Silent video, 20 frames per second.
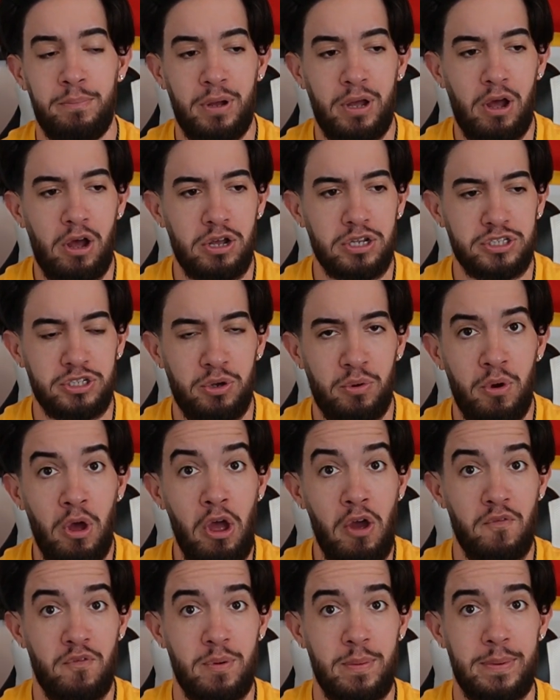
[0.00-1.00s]
but also
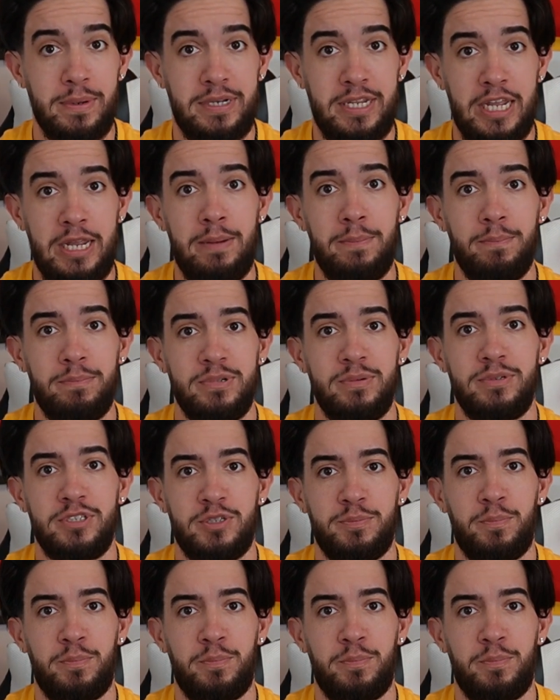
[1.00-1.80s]
from a team